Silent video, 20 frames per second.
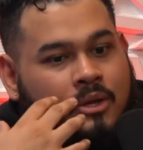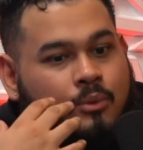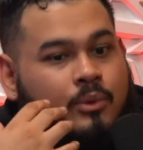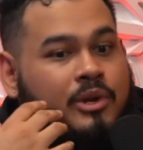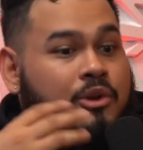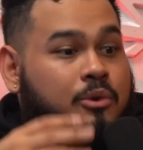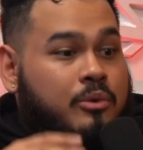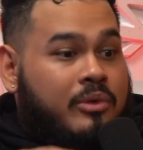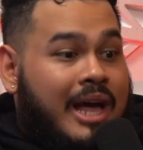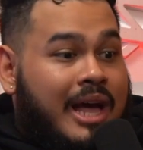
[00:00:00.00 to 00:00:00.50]

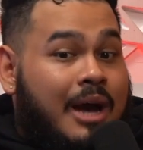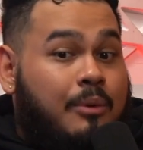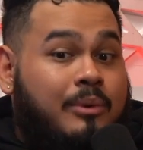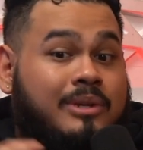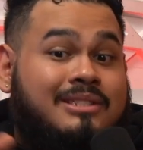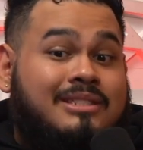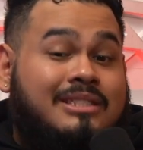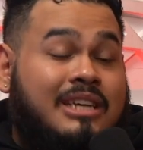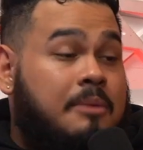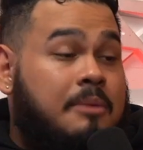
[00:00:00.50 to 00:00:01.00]
We do that.
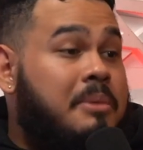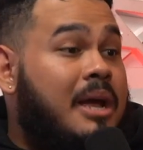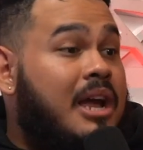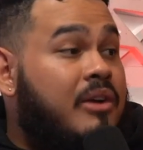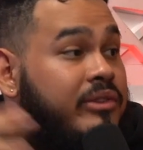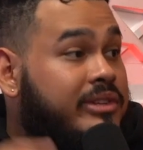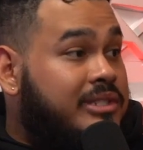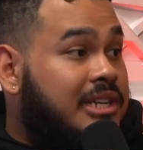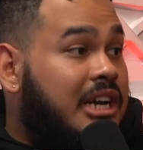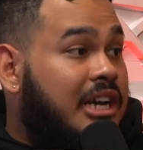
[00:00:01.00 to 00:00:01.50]
We'd set up
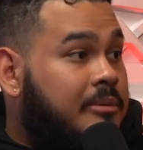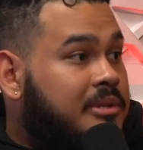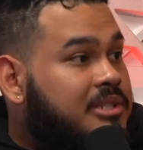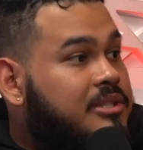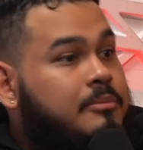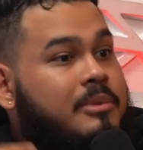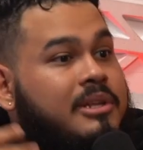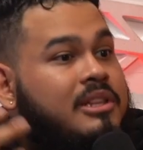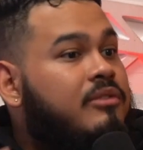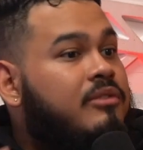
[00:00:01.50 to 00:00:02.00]
every time
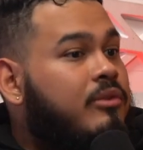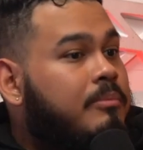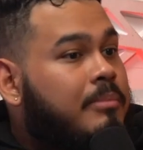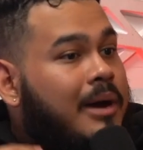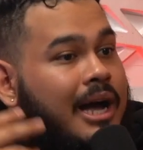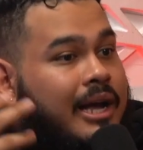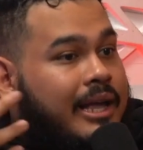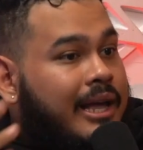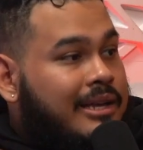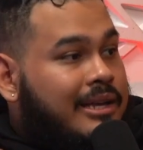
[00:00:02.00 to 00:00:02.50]
because it'd be different
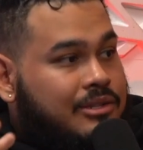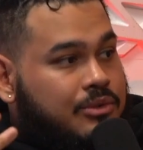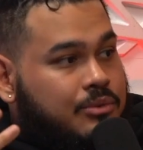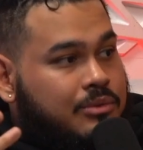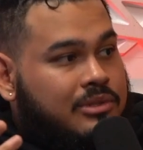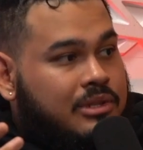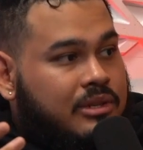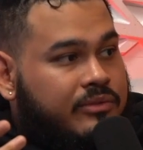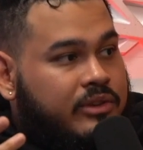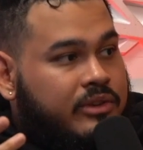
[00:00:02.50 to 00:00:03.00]
podcasts
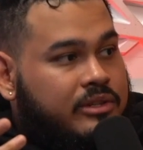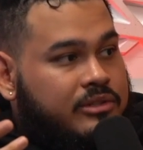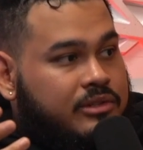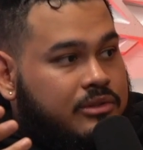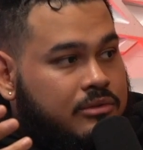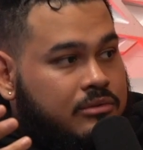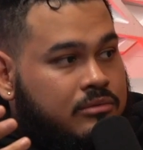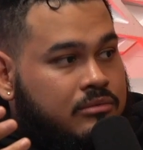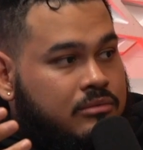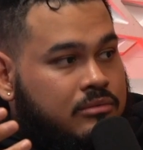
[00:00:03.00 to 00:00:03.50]
doing stuff there
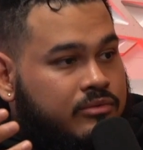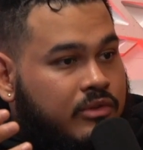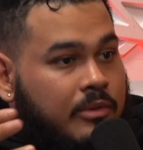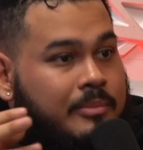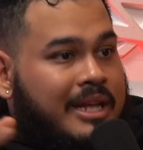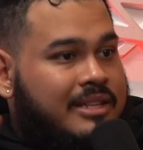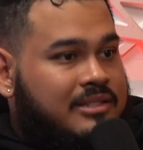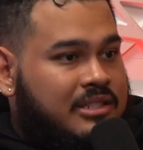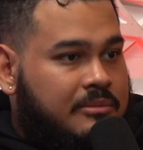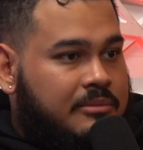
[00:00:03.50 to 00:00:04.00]
too
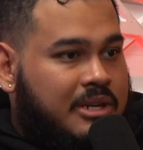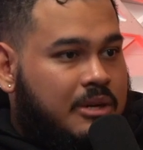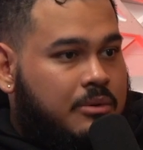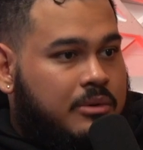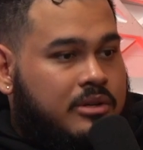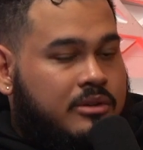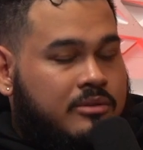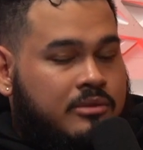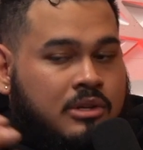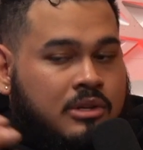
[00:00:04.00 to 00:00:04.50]
from that same
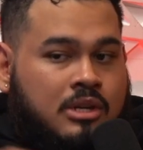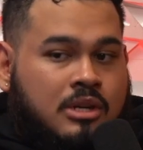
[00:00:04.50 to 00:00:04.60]
network.